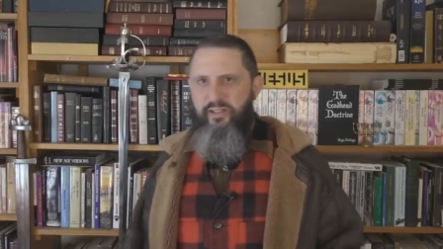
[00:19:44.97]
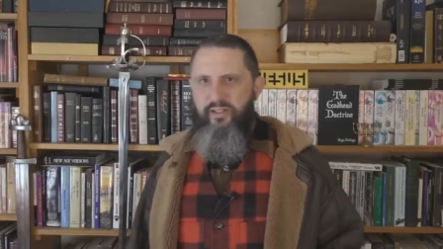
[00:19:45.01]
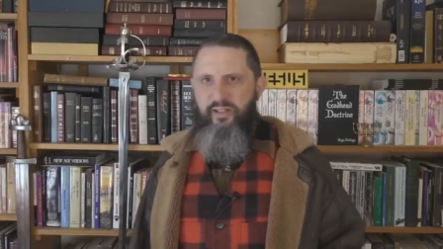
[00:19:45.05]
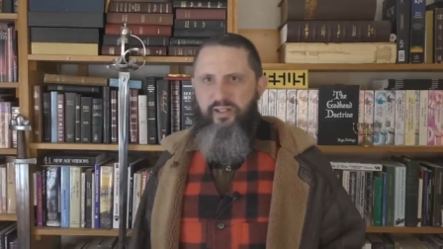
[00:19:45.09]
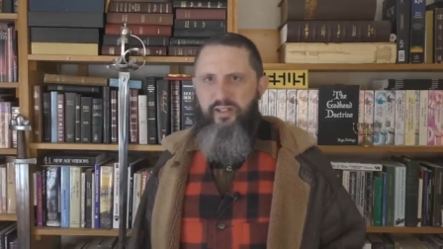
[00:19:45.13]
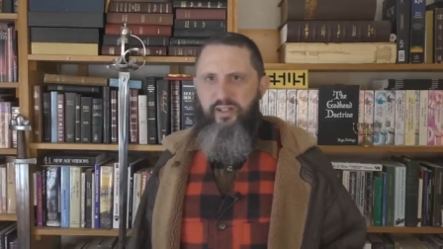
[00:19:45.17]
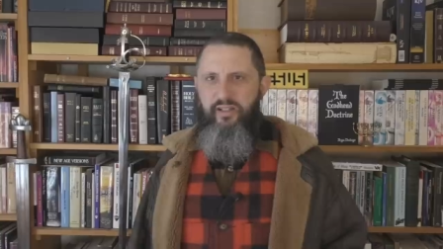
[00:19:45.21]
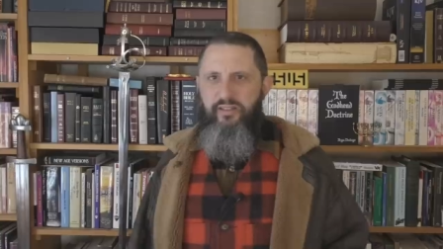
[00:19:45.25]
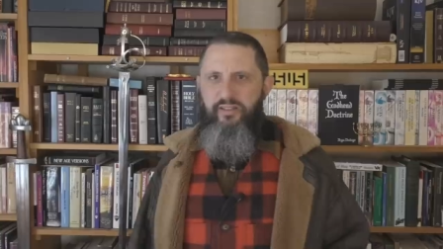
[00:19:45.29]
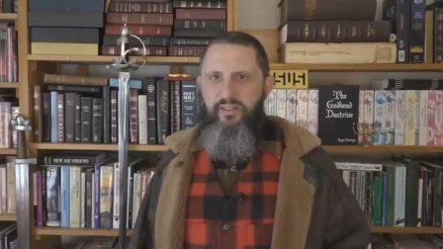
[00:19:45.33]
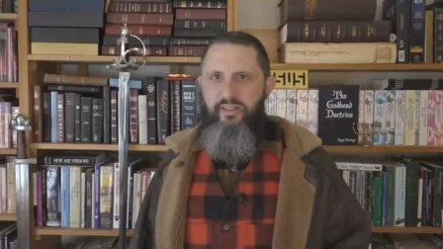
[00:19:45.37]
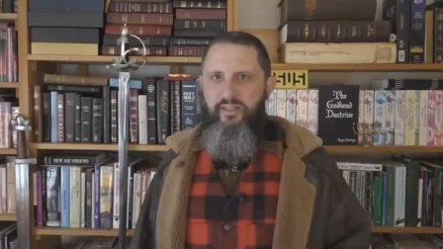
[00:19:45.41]

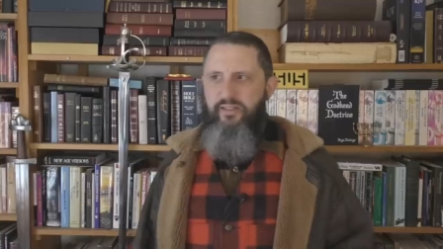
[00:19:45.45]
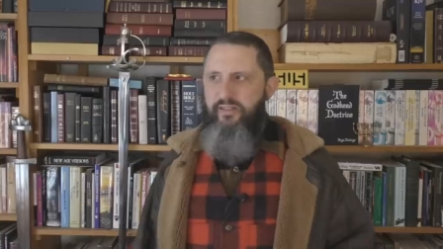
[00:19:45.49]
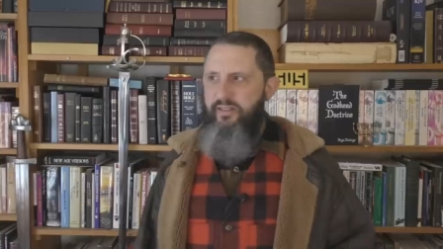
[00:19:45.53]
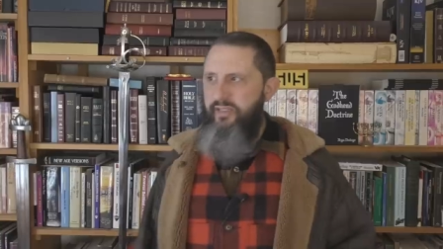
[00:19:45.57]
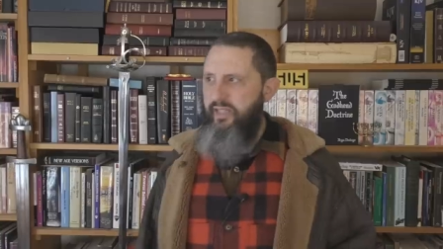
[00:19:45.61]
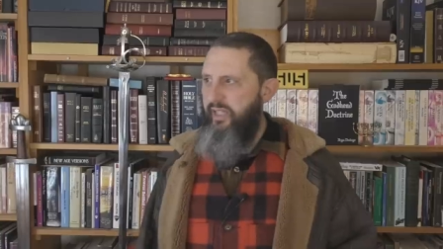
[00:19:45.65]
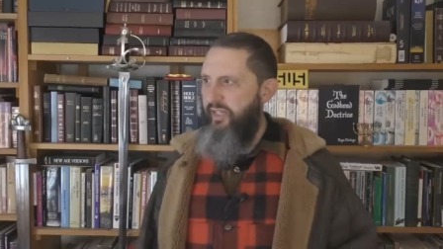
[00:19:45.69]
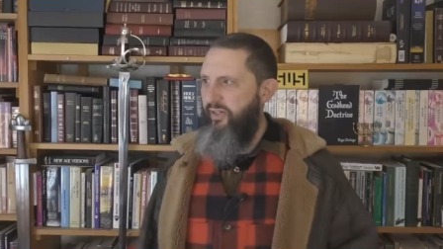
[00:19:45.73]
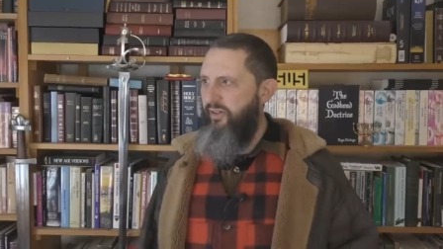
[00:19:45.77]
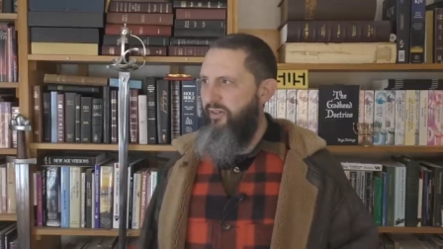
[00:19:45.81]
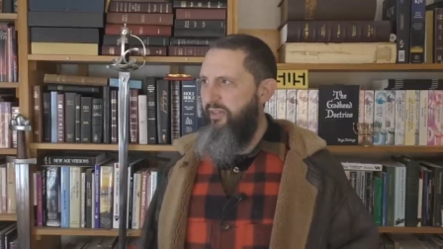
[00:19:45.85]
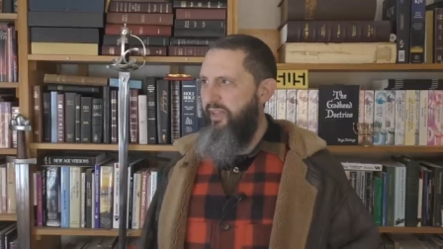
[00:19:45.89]
Good.
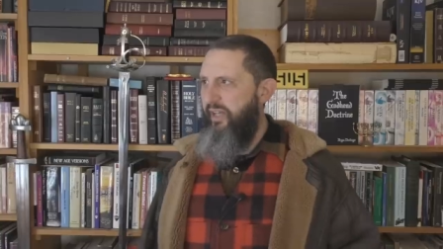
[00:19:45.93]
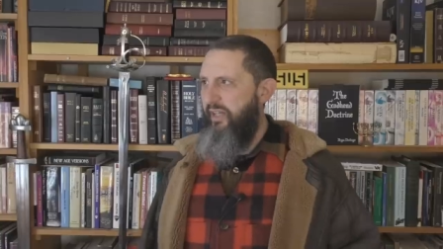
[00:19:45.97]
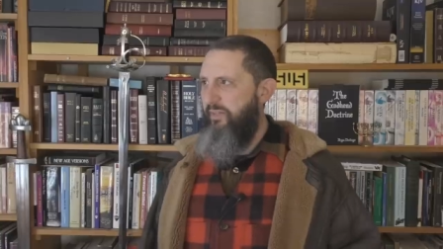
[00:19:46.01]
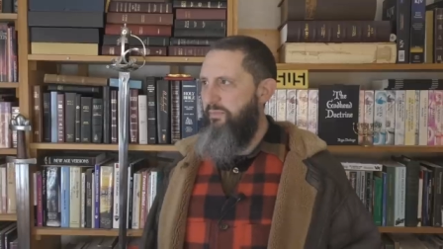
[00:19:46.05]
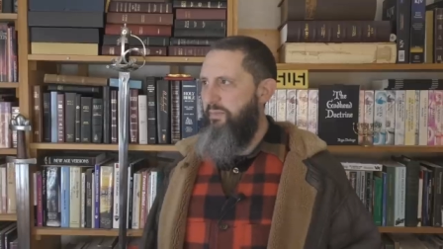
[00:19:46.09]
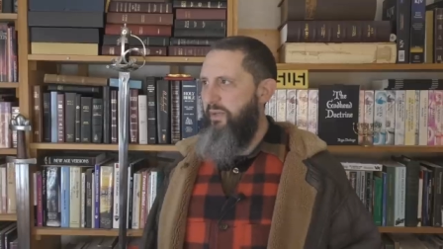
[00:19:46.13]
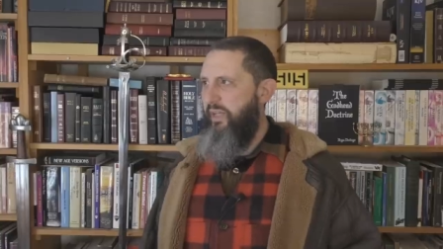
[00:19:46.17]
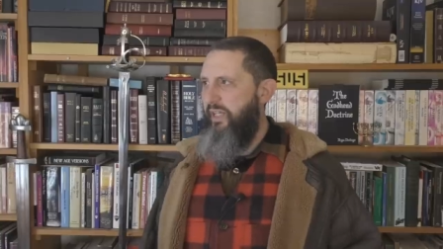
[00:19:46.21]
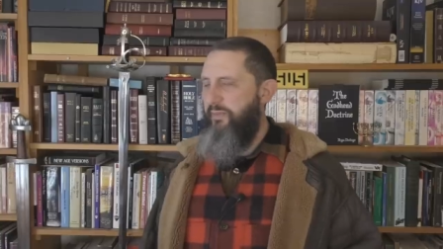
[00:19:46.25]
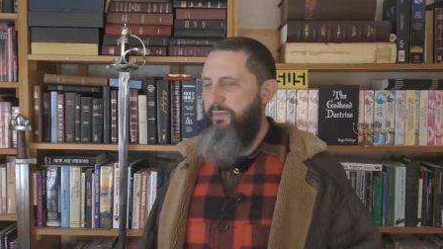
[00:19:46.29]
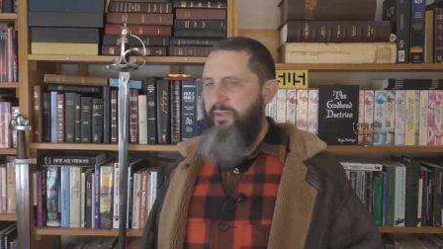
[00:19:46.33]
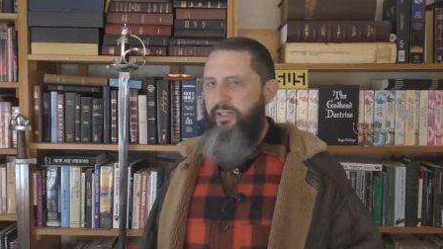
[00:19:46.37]
Kill
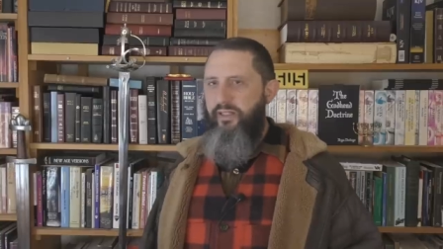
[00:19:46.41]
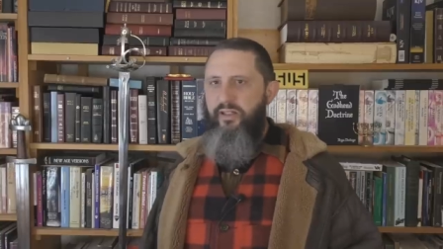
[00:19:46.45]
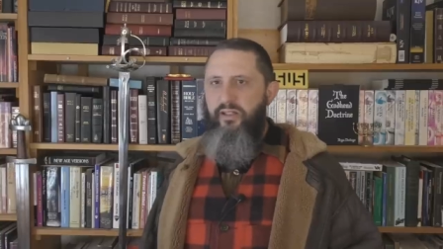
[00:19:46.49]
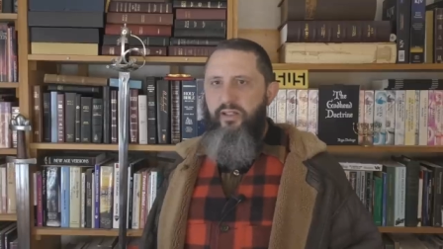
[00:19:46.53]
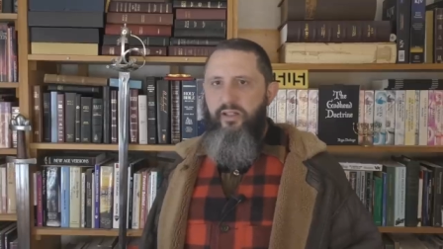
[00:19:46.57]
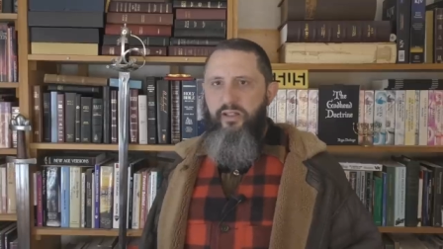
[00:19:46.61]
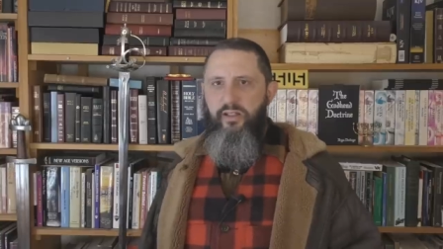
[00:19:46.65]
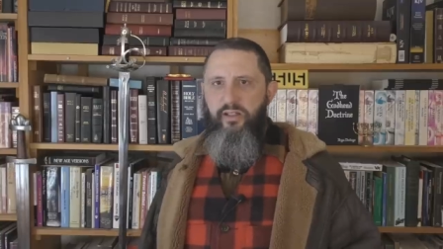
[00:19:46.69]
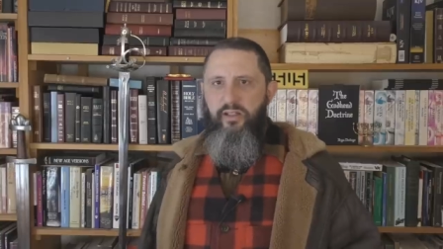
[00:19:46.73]
that baby.